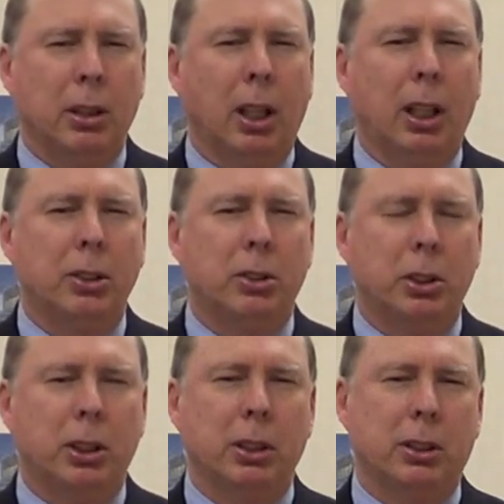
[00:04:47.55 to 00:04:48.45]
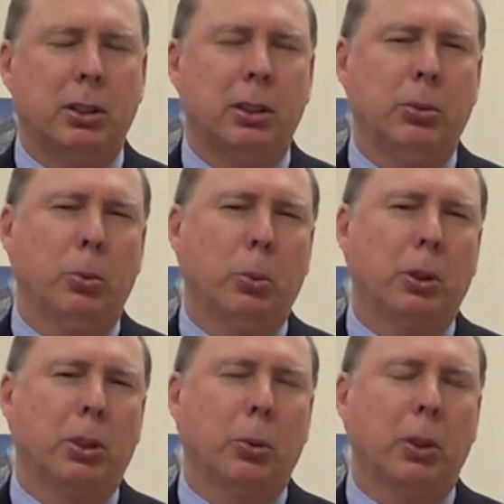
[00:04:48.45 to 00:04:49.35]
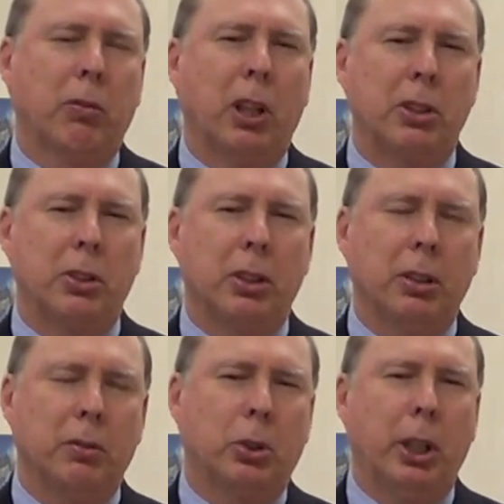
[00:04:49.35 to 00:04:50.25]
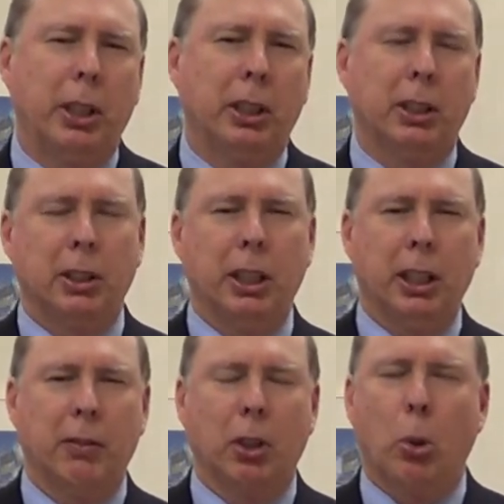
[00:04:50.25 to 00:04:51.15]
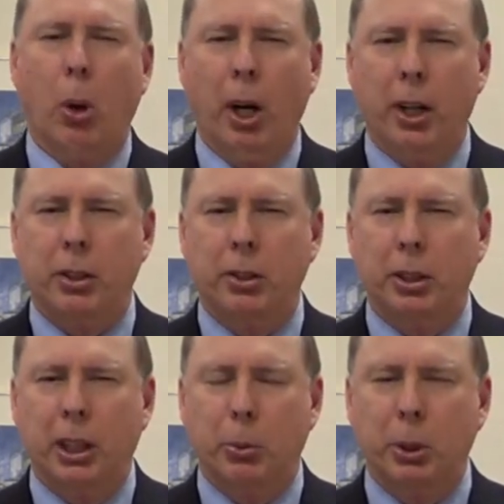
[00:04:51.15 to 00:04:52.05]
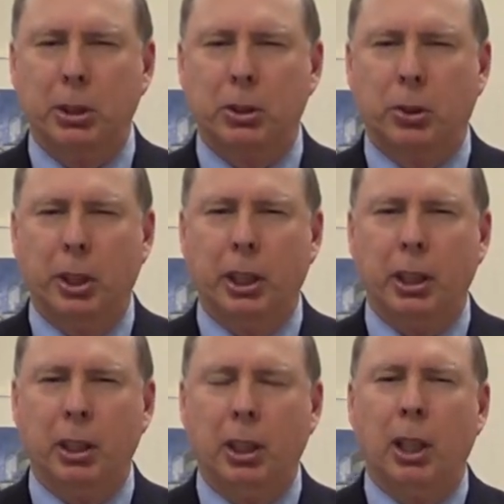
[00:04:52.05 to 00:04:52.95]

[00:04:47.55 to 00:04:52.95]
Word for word: not just with the reflection of training that they have acquired during that week's training.